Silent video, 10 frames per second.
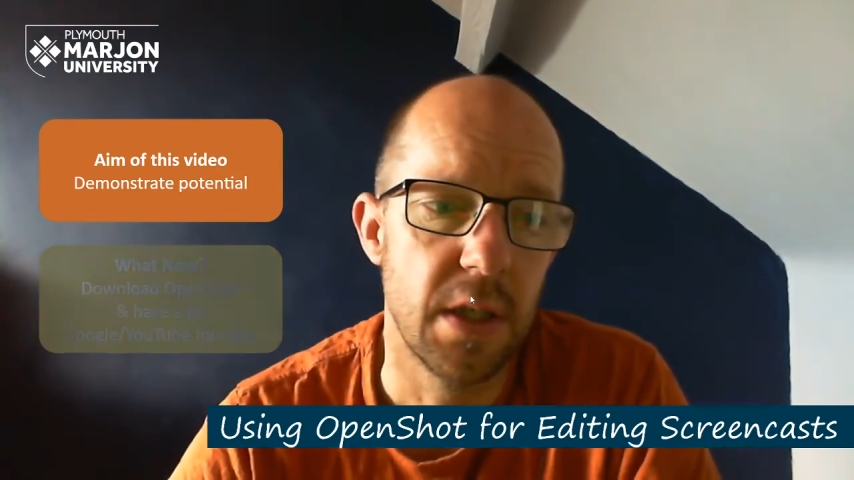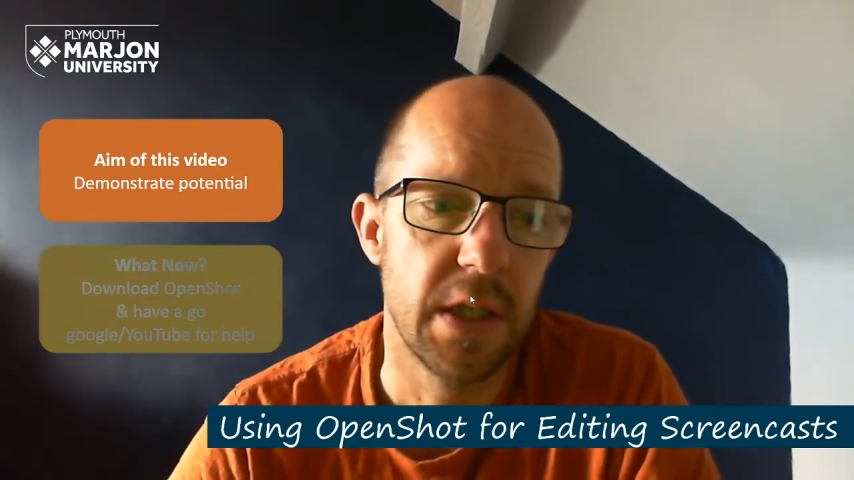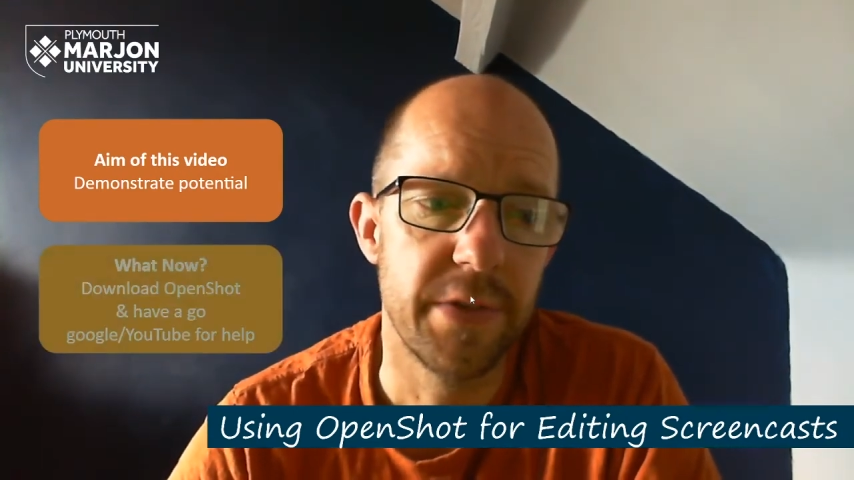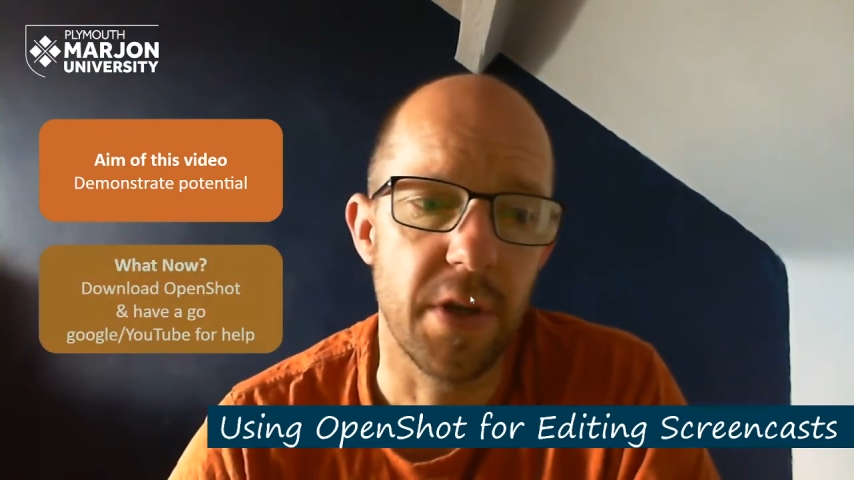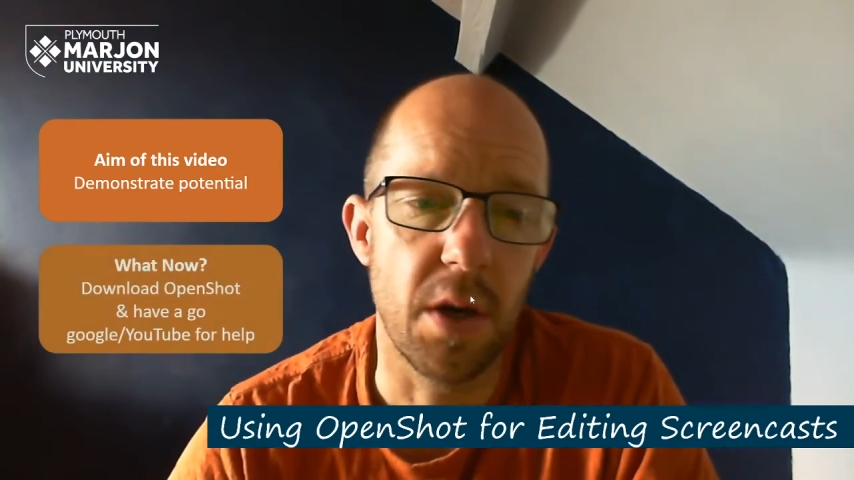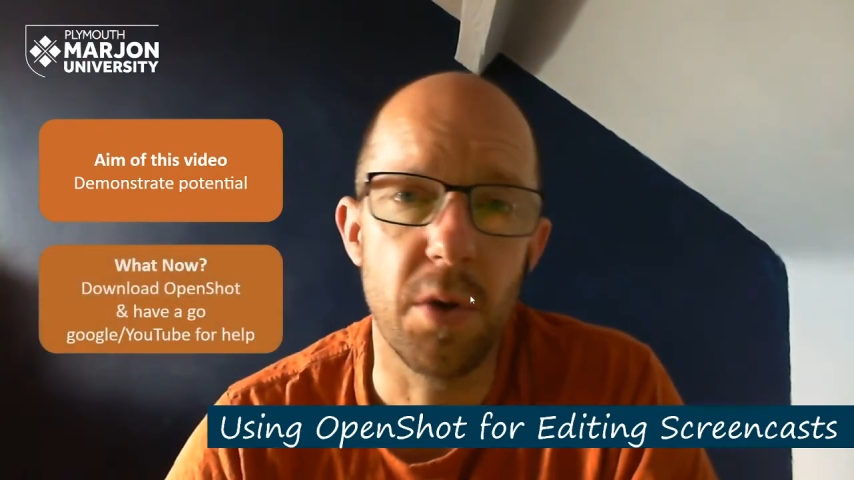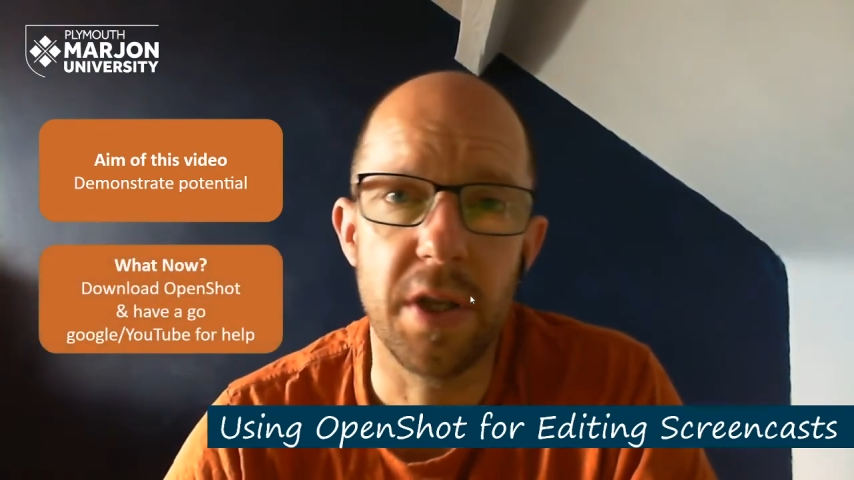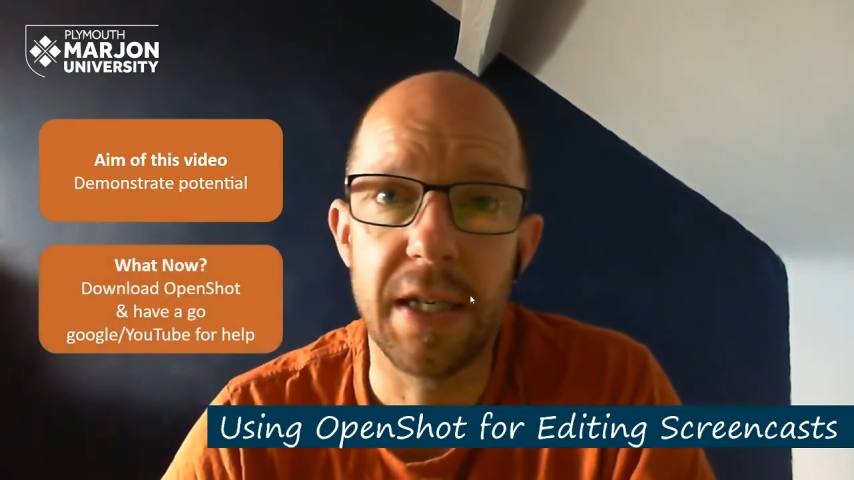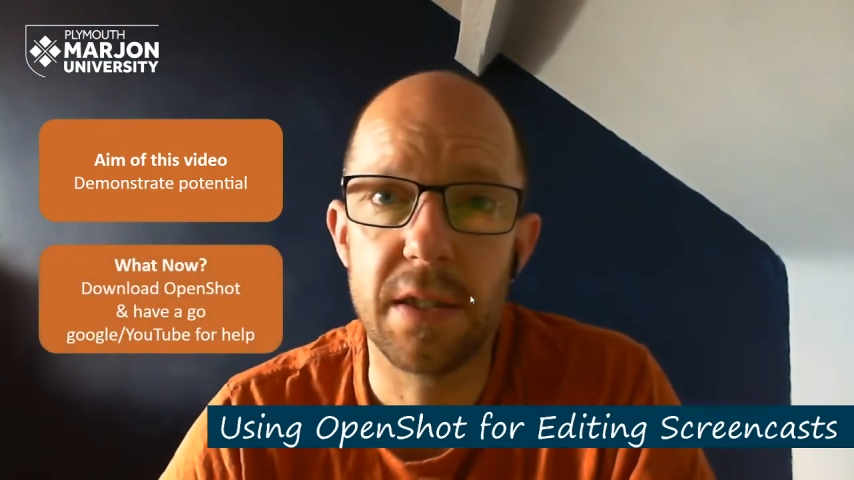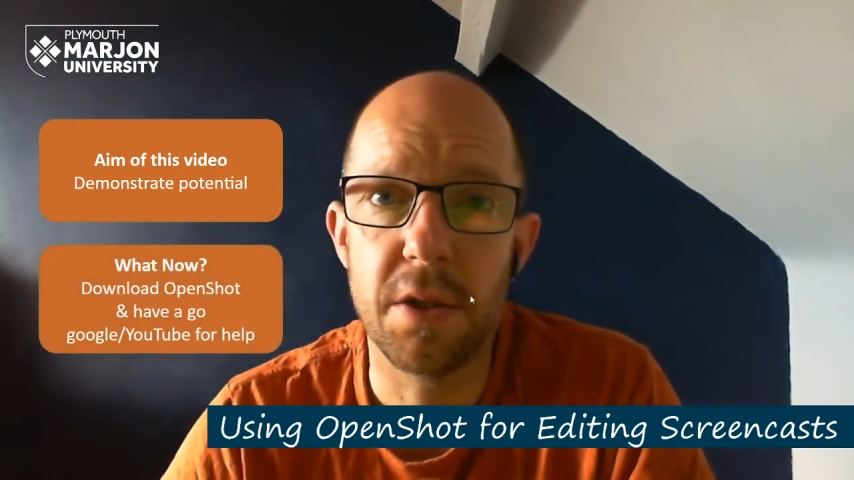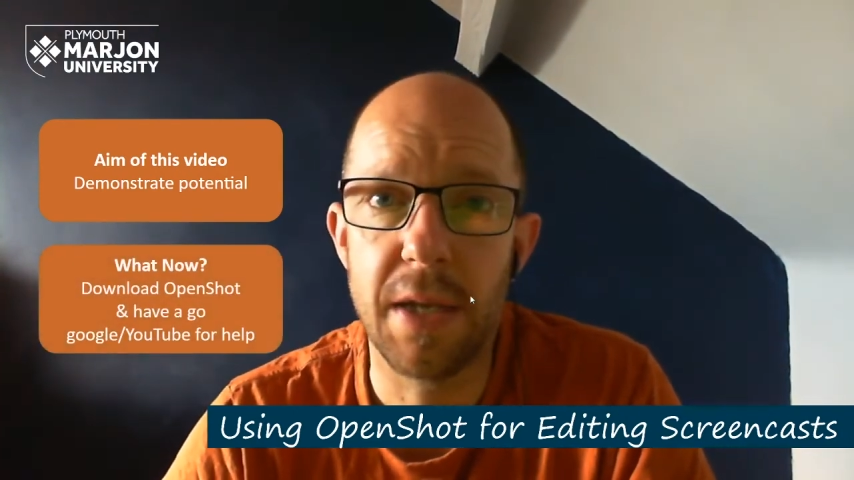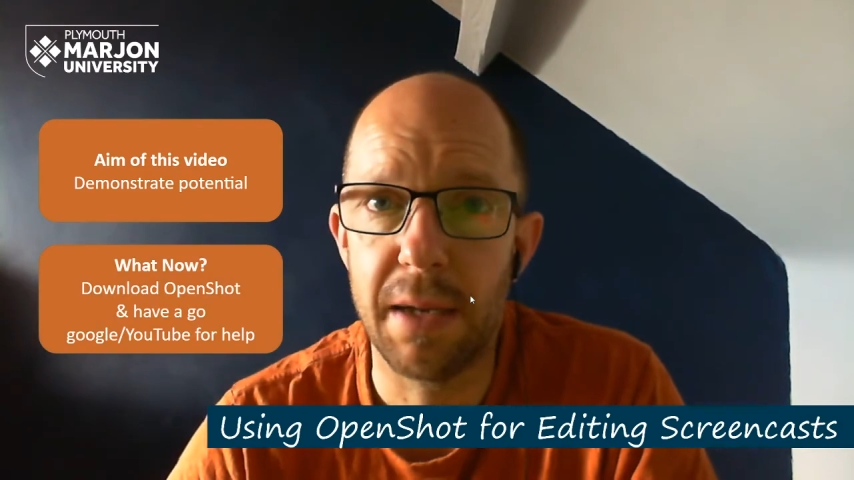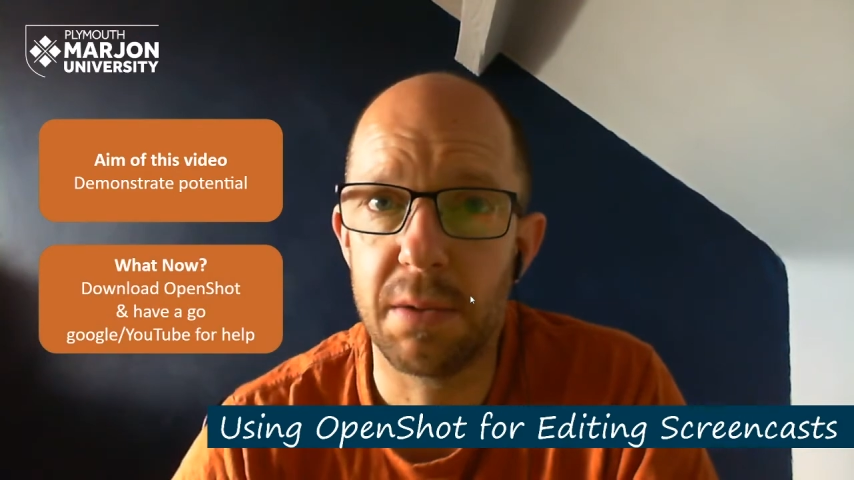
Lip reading: So what you need to do now is,